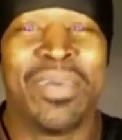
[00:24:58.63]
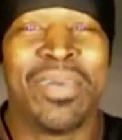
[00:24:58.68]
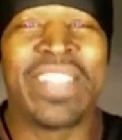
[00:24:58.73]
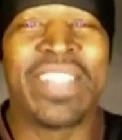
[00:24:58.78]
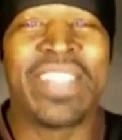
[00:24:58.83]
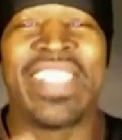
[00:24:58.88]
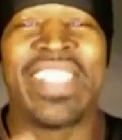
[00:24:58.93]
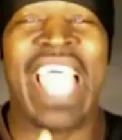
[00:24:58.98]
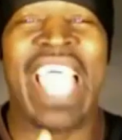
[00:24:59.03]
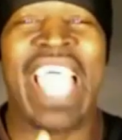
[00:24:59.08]

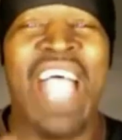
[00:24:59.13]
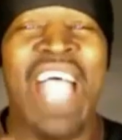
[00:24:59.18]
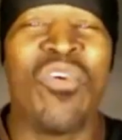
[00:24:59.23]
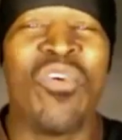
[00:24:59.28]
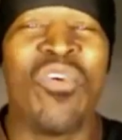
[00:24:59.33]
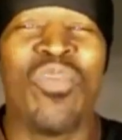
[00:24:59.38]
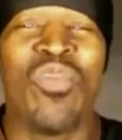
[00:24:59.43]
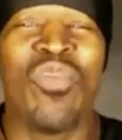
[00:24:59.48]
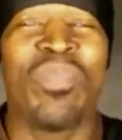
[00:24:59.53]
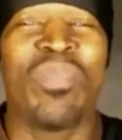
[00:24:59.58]
But the
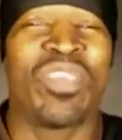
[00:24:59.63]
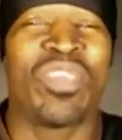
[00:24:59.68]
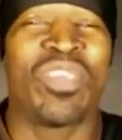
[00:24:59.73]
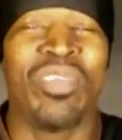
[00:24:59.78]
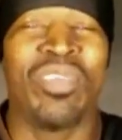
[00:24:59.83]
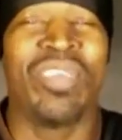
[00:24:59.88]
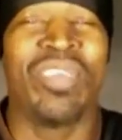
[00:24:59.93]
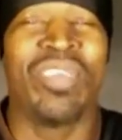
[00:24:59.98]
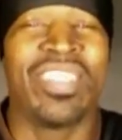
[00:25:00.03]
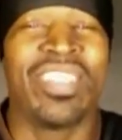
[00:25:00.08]
guy who
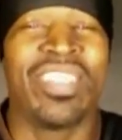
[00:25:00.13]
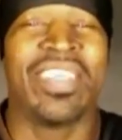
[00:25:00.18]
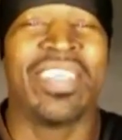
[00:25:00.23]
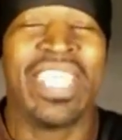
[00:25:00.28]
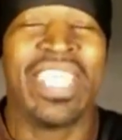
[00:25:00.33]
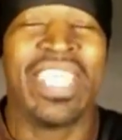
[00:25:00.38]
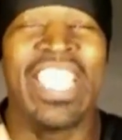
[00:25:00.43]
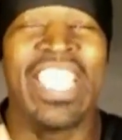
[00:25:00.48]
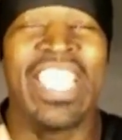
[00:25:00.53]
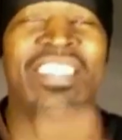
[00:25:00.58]
whooped
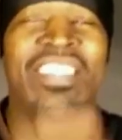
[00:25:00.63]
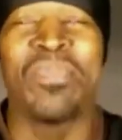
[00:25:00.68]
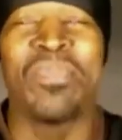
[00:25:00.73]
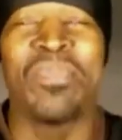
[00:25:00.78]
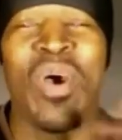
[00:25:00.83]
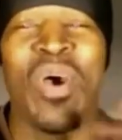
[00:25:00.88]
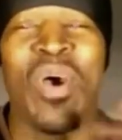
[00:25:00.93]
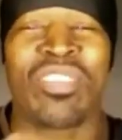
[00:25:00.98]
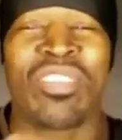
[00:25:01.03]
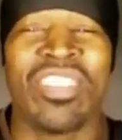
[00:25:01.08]
you,
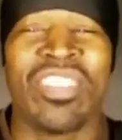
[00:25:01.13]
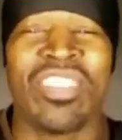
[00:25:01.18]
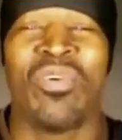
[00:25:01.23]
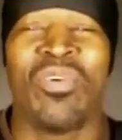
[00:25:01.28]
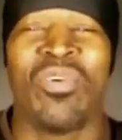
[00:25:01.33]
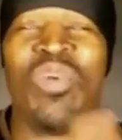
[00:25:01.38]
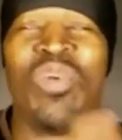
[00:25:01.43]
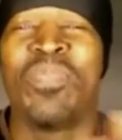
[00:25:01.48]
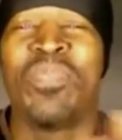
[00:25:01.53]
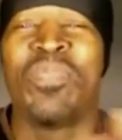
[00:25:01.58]
he's supposed
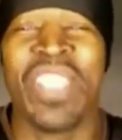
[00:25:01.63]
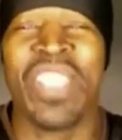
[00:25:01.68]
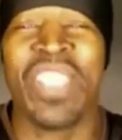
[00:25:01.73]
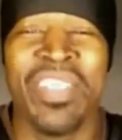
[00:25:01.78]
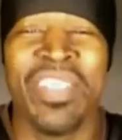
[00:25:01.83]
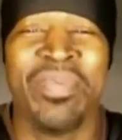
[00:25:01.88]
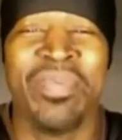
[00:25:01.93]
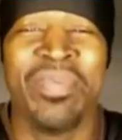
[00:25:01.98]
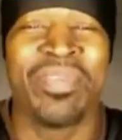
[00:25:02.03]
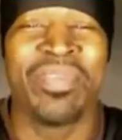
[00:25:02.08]
to whoop
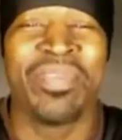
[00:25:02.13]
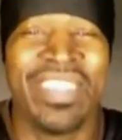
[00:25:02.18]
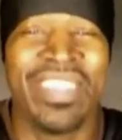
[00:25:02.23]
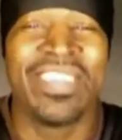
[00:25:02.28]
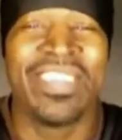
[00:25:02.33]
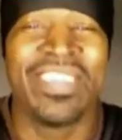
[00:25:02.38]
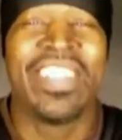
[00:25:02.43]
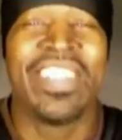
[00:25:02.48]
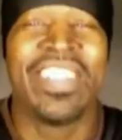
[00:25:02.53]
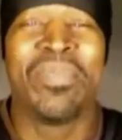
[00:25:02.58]

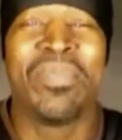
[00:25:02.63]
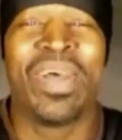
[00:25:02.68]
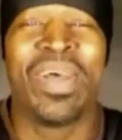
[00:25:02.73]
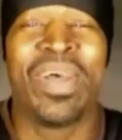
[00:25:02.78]
him.